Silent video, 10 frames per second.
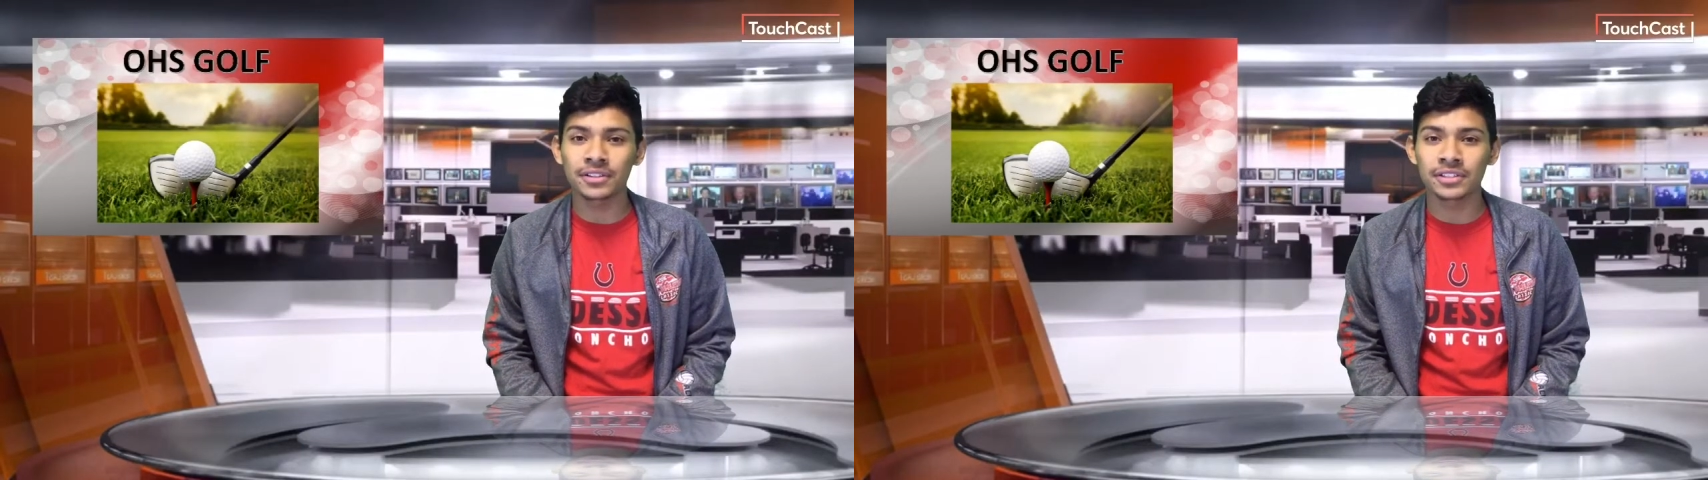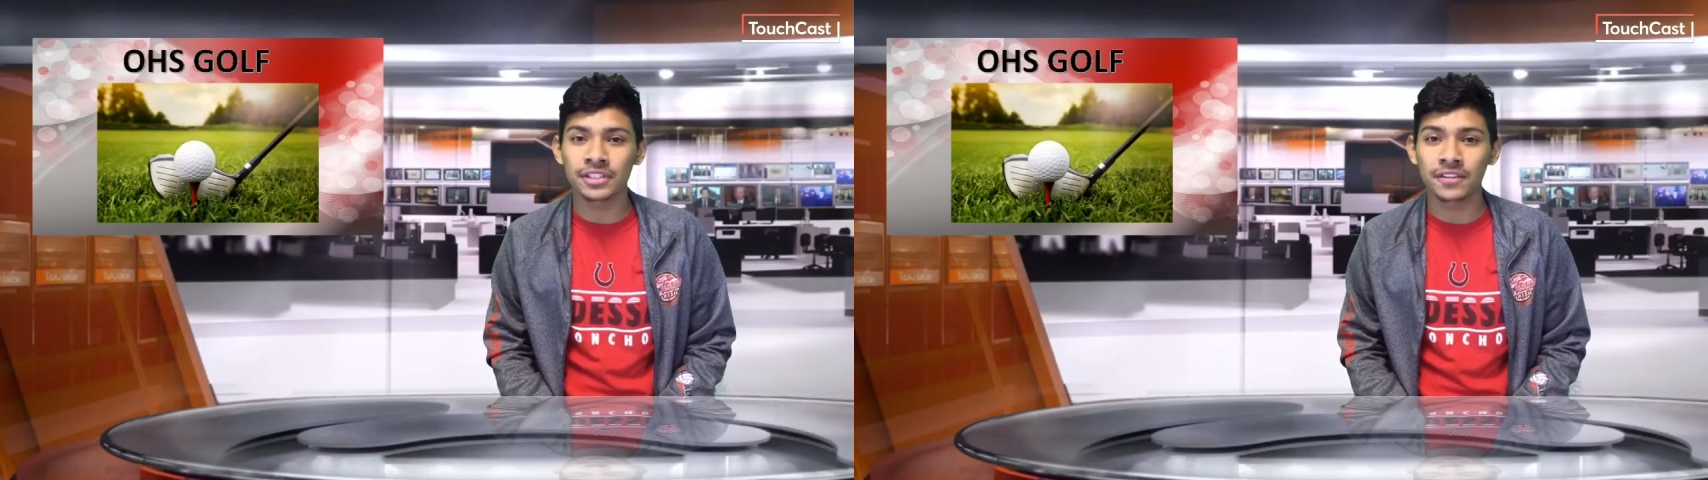
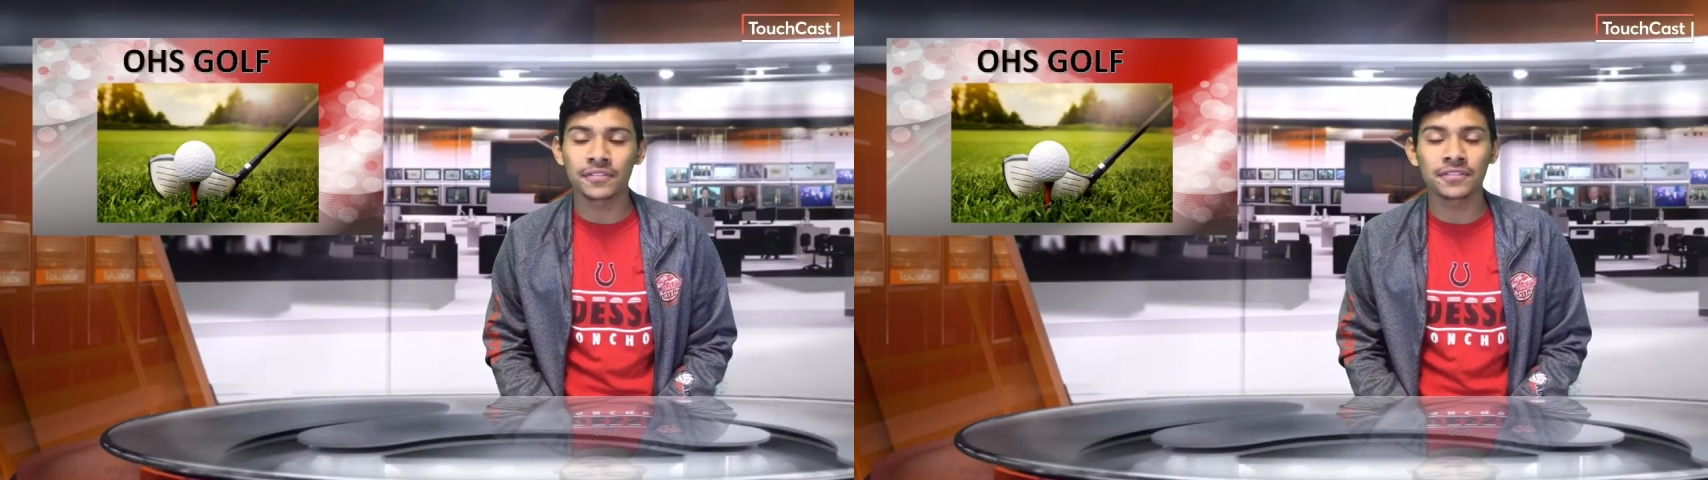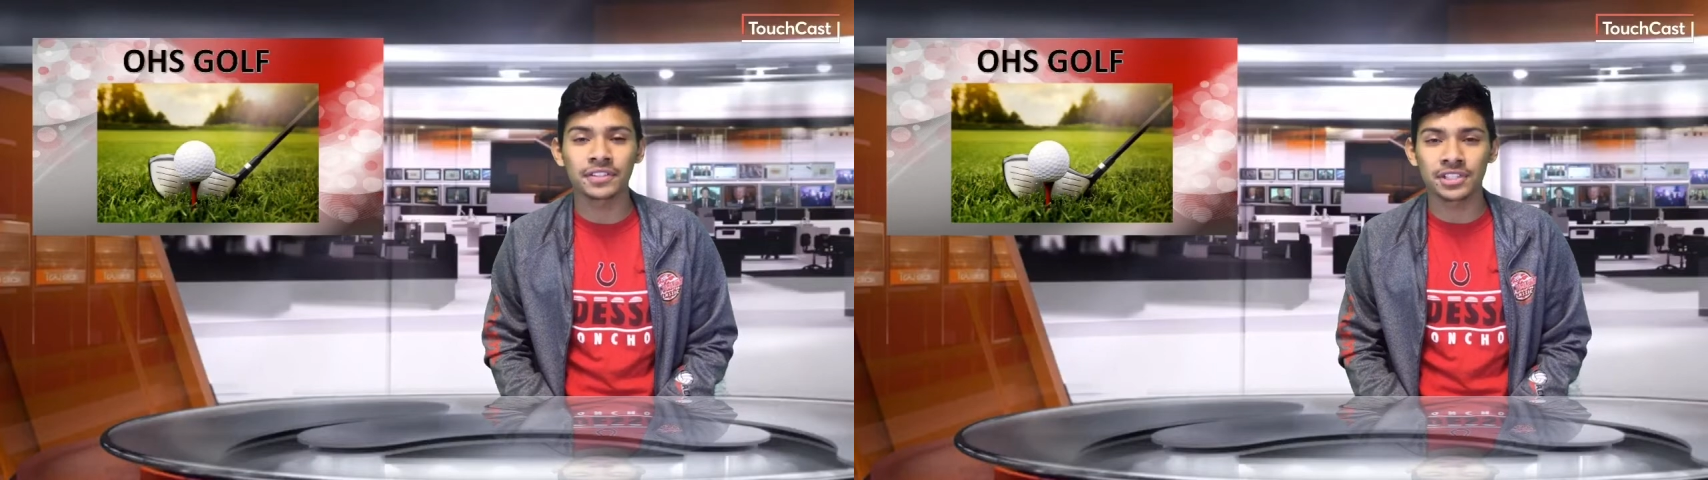tough
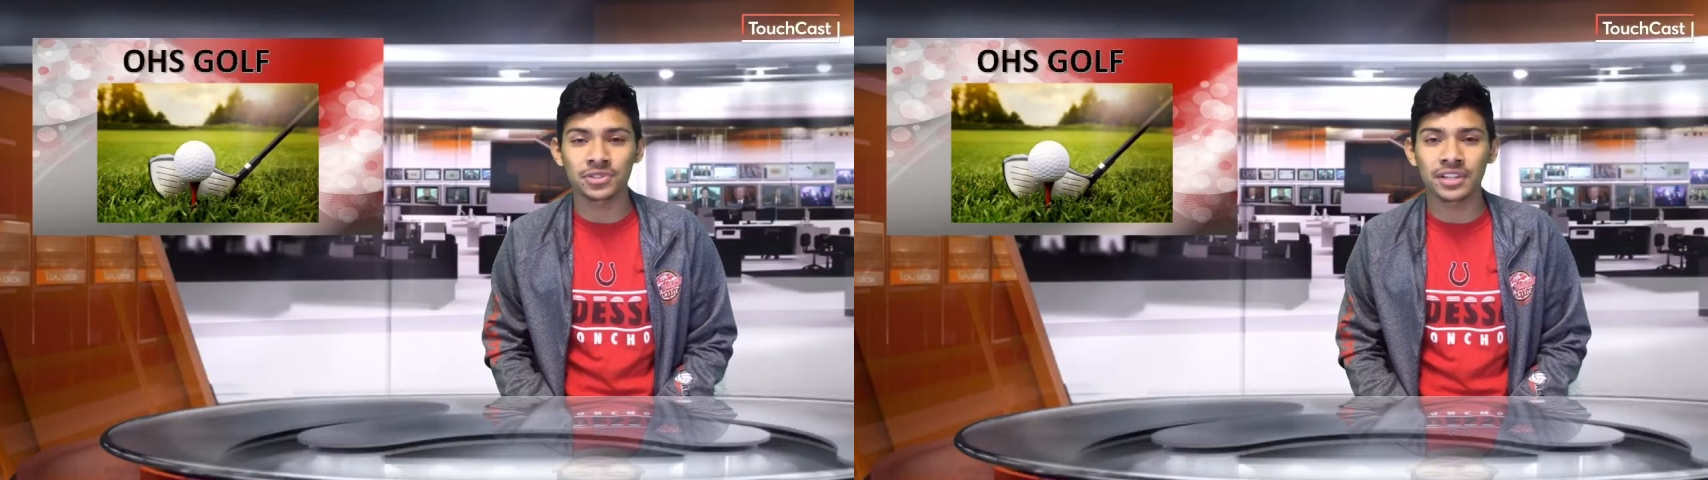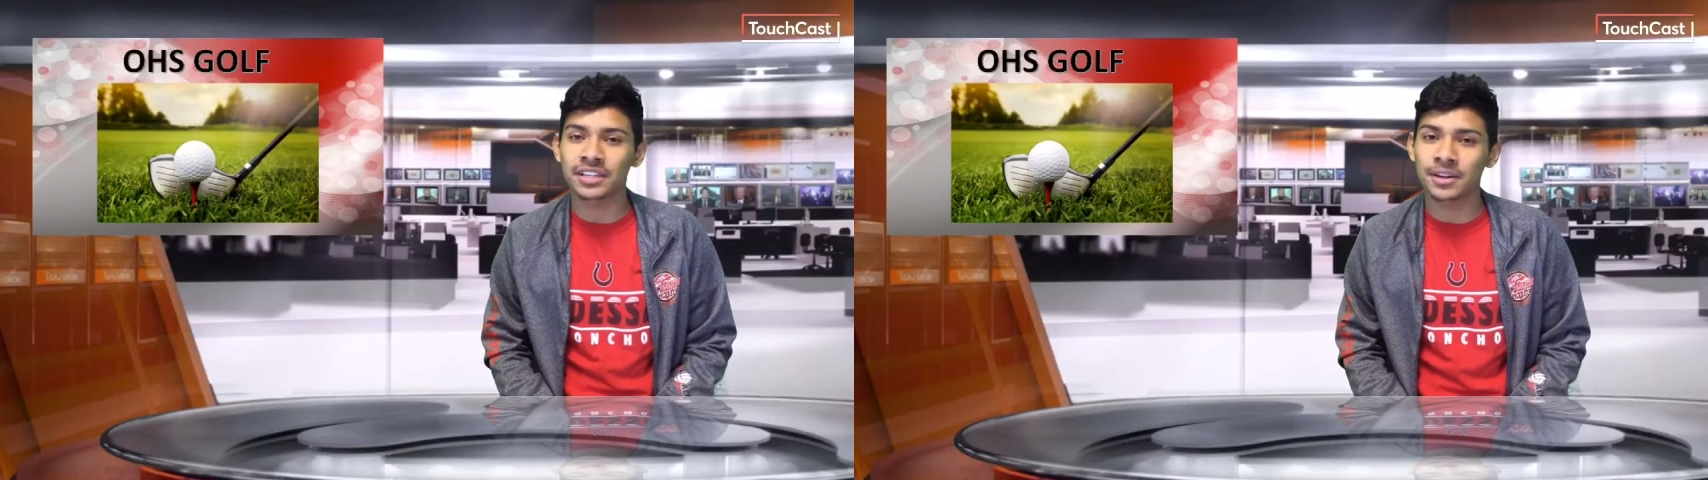
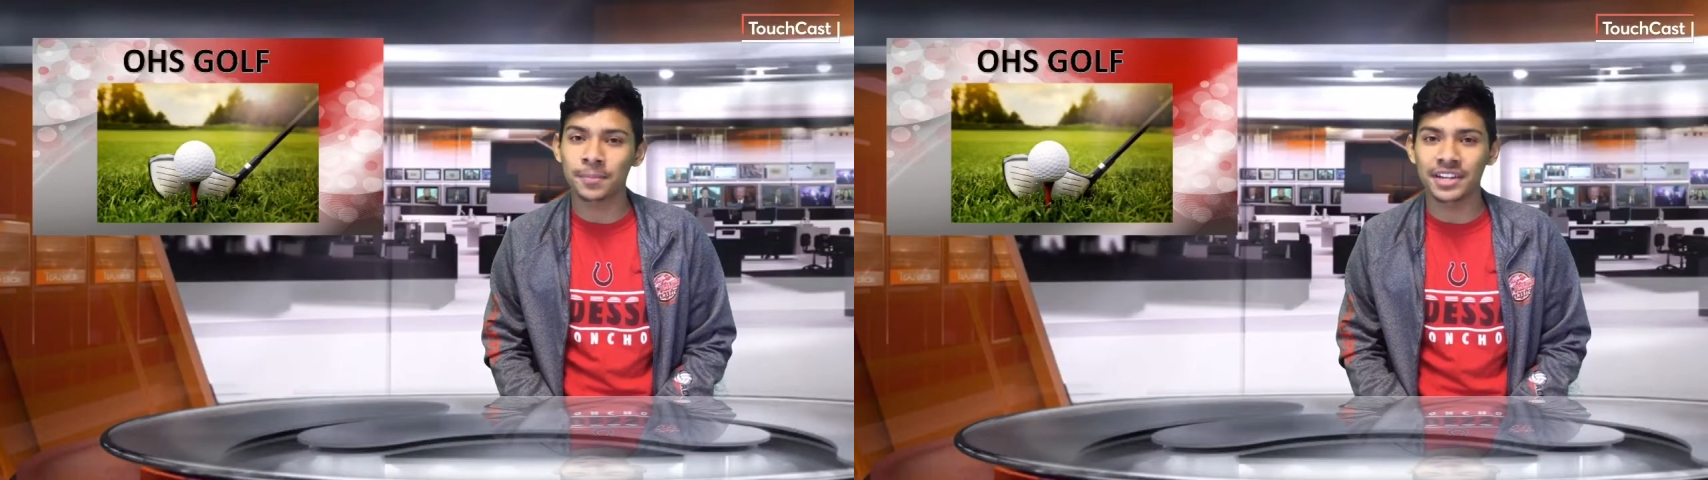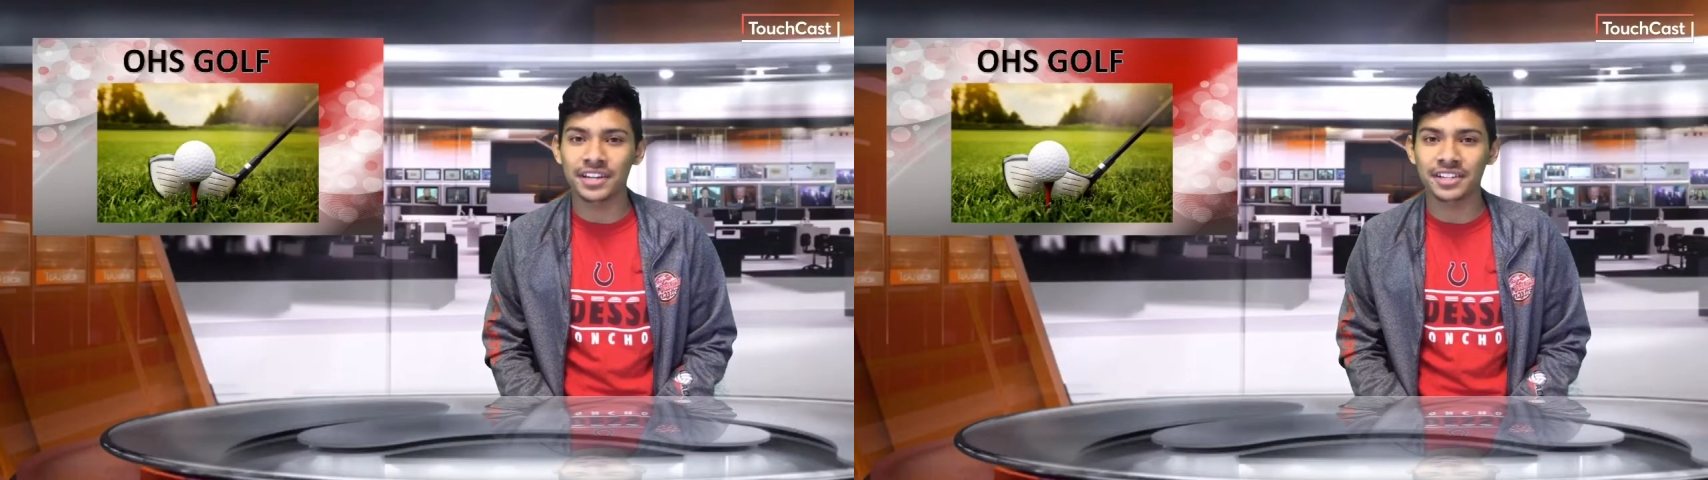district
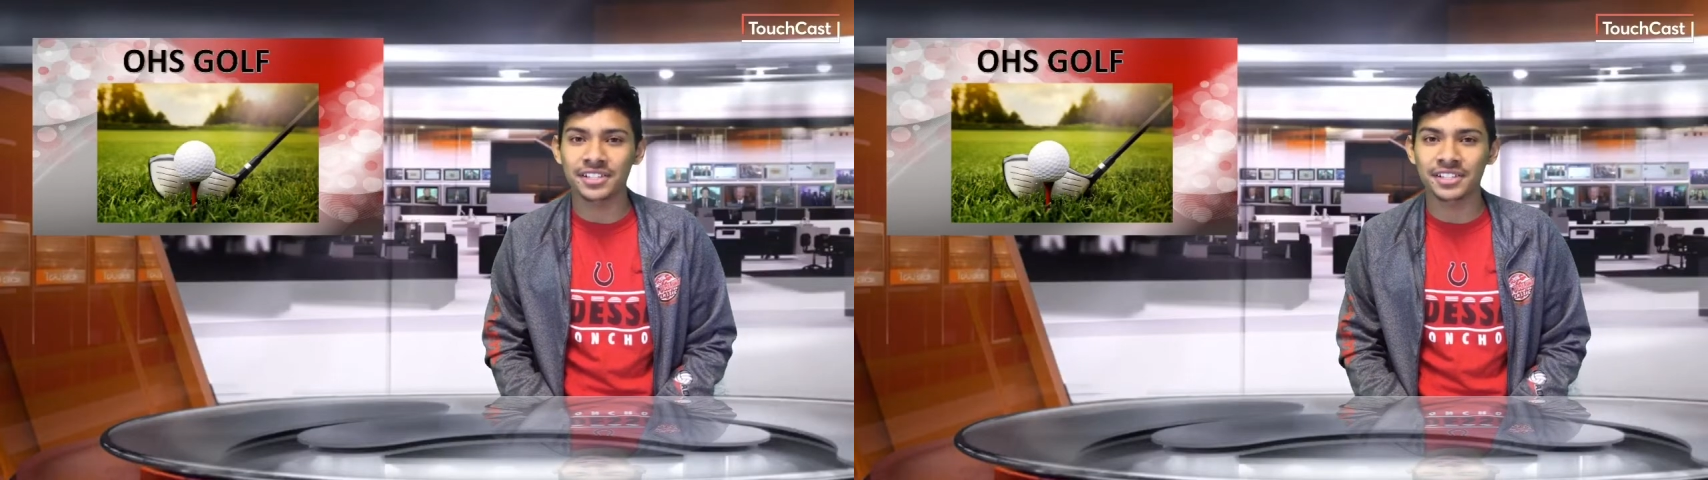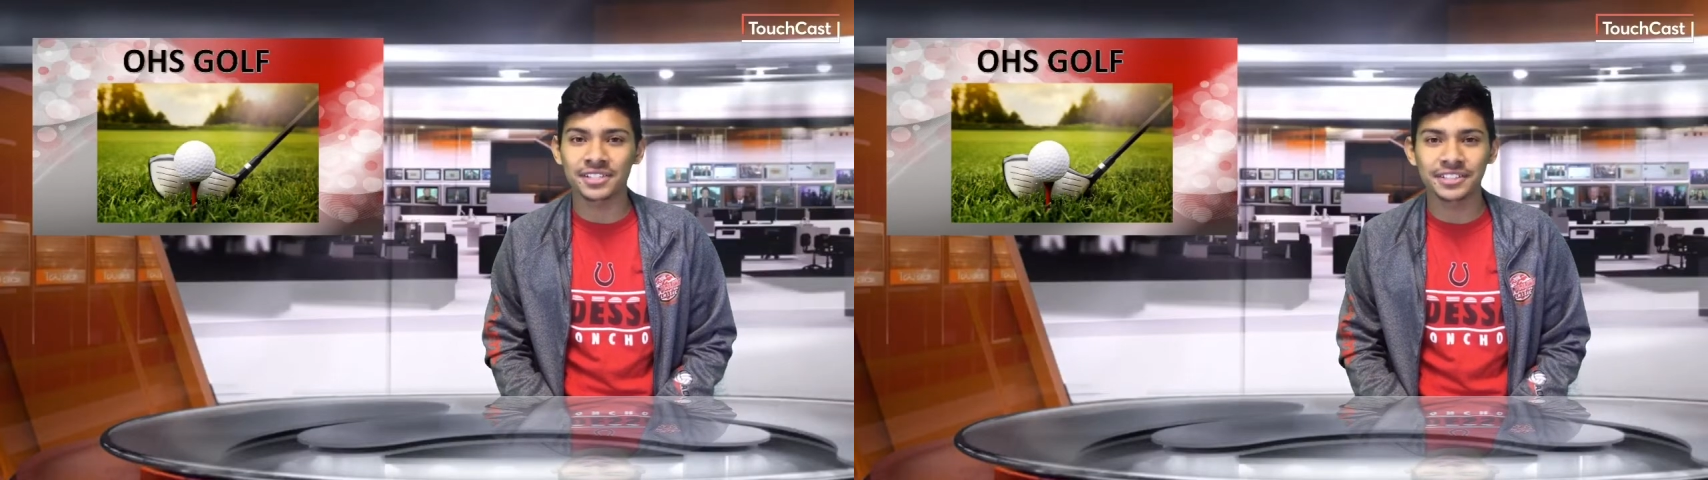competitors.